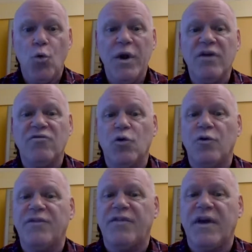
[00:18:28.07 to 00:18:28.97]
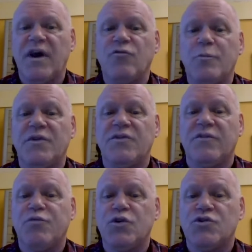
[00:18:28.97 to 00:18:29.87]
We have learned that the government
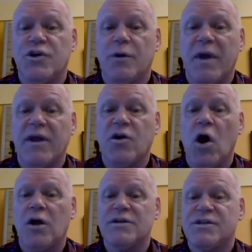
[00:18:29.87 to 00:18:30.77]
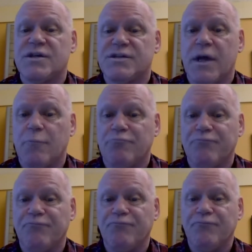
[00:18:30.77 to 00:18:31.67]
of Persia, may God assist them,